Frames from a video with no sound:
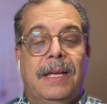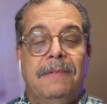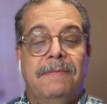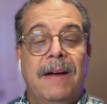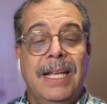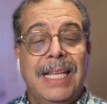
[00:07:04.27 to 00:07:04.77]

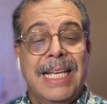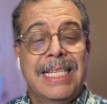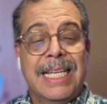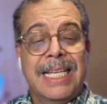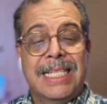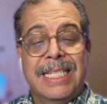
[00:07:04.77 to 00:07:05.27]
In fact,
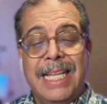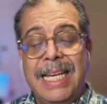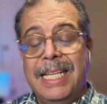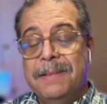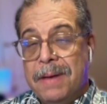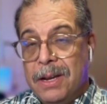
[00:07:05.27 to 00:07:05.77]
it's
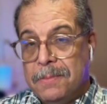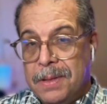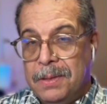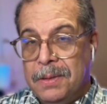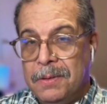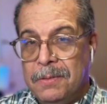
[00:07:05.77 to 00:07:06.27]
still in
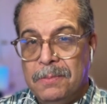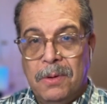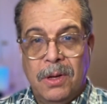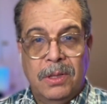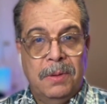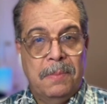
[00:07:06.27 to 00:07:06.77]
development,
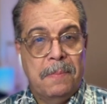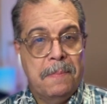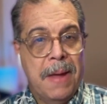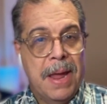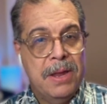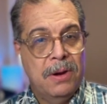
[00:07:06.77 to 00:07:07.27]
but
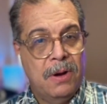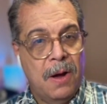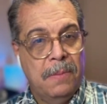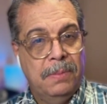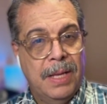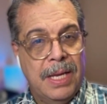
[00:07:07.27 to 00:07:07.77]
major
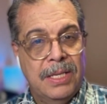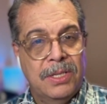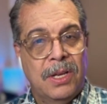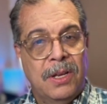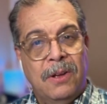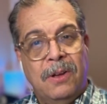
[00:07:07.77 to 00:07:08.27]

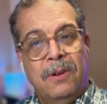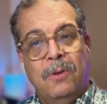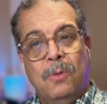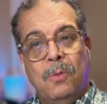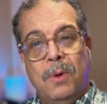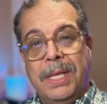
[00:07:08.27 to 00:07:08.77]
updates
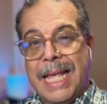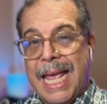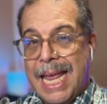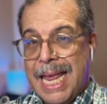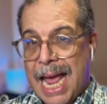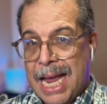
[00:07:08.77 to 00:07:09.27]
with
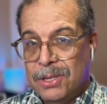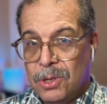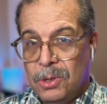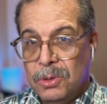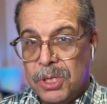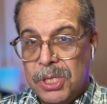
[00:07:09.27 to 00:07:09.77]
AI
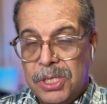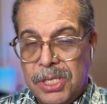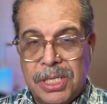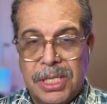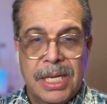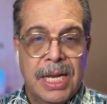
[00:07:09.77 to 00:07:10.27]

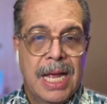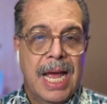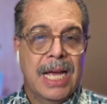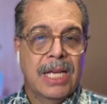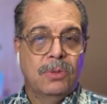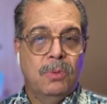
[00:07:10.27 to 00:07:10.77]
solutions,
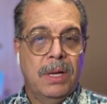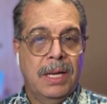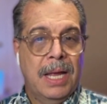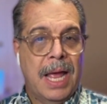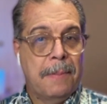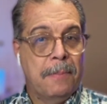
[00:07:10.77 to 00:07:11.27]
as well
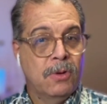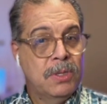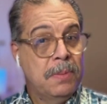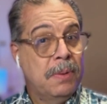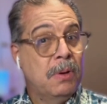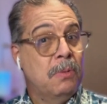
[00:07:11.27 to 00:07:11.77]
as a
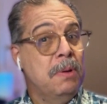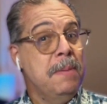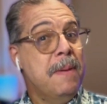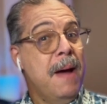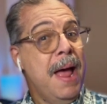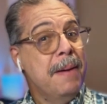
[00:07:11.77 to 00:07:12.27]
possible
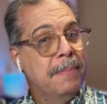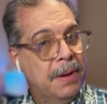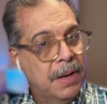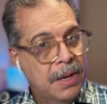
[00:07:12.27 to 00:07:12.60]
revamp